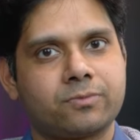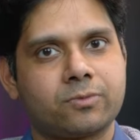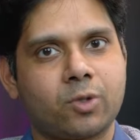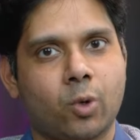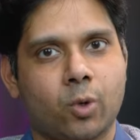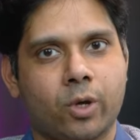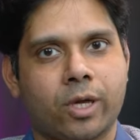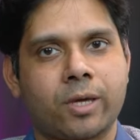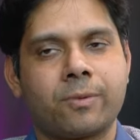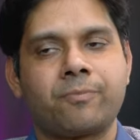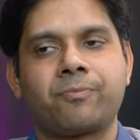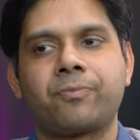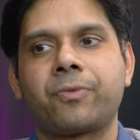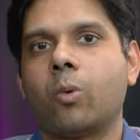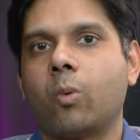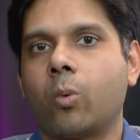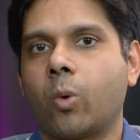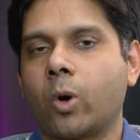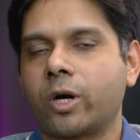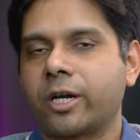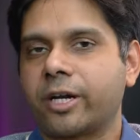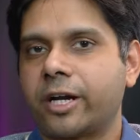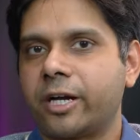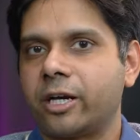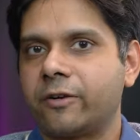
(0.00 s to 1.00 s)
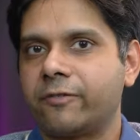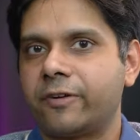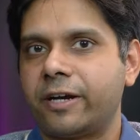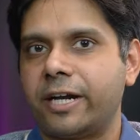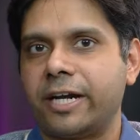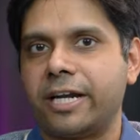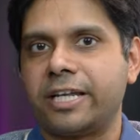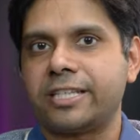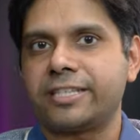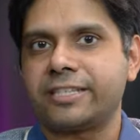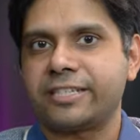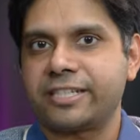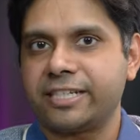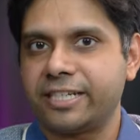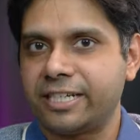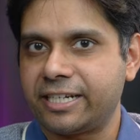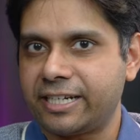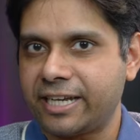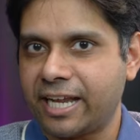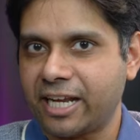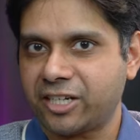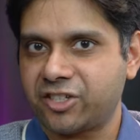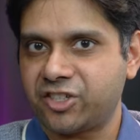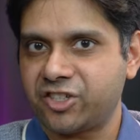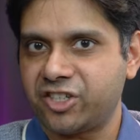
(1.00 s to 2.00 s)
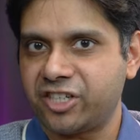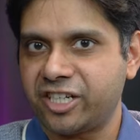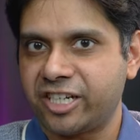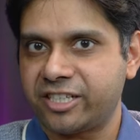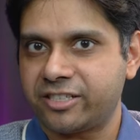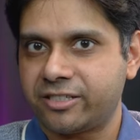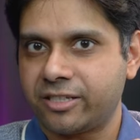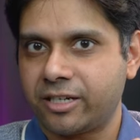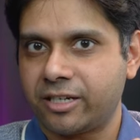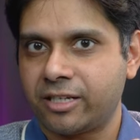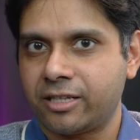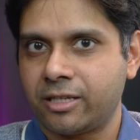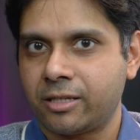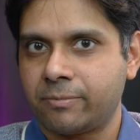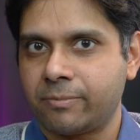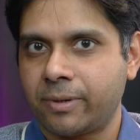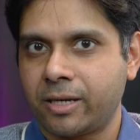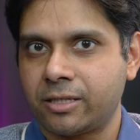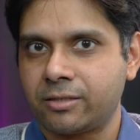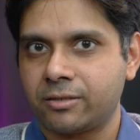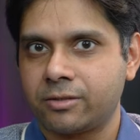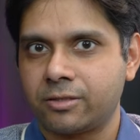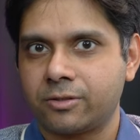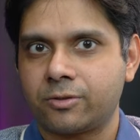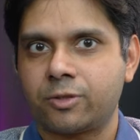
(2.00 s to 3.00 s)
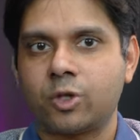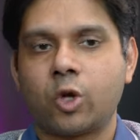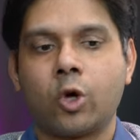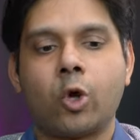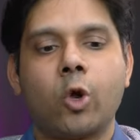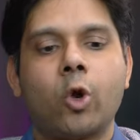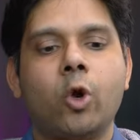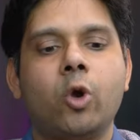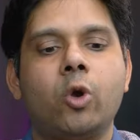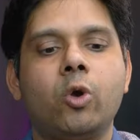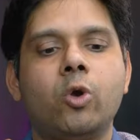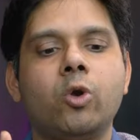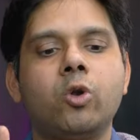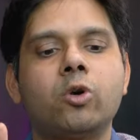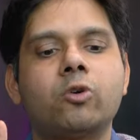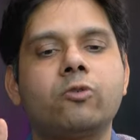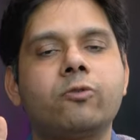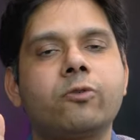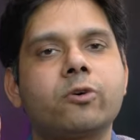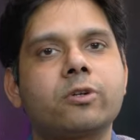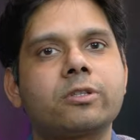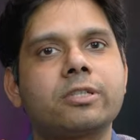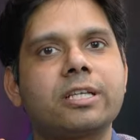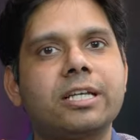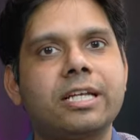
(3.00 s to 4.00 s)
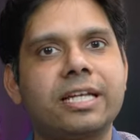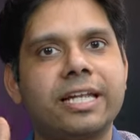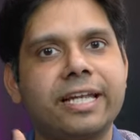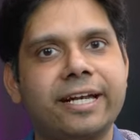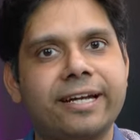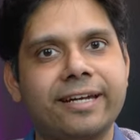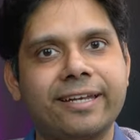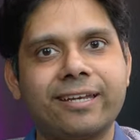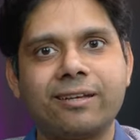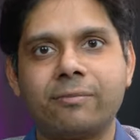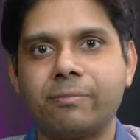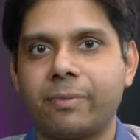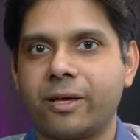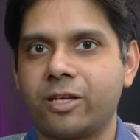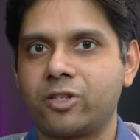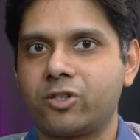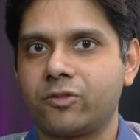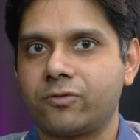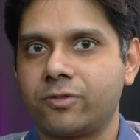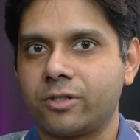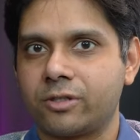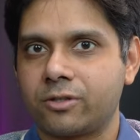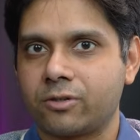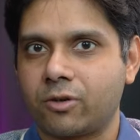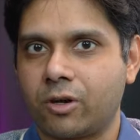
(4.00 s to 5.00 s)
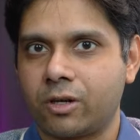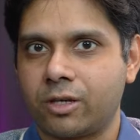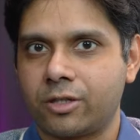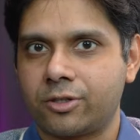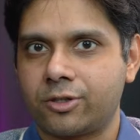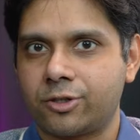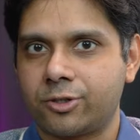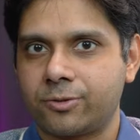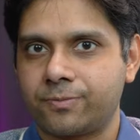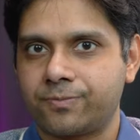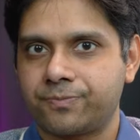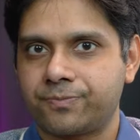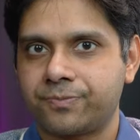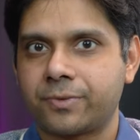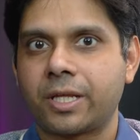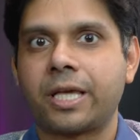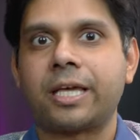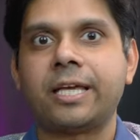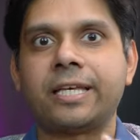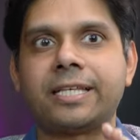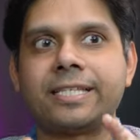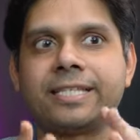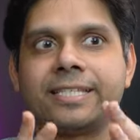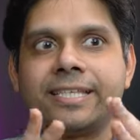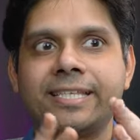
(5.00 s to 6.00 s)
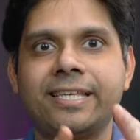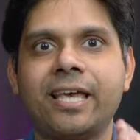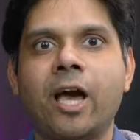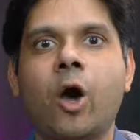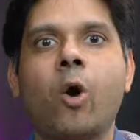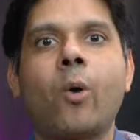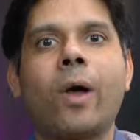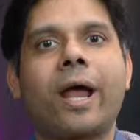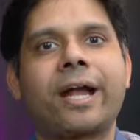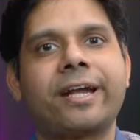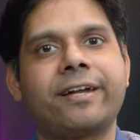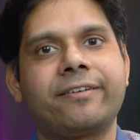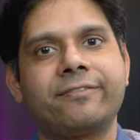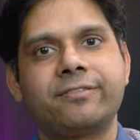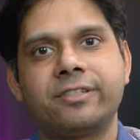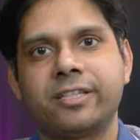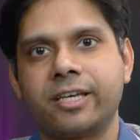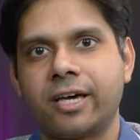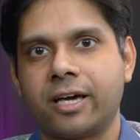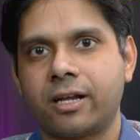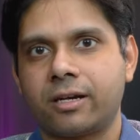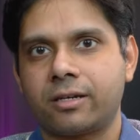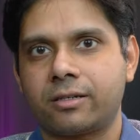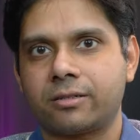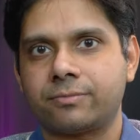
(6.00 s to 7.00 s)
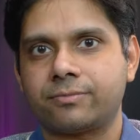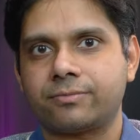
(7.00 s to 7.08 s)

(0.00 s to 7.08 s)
Okay, what kind of industry interaction it has done in the past. Look for the LinkedIn page of this college. See how active they are.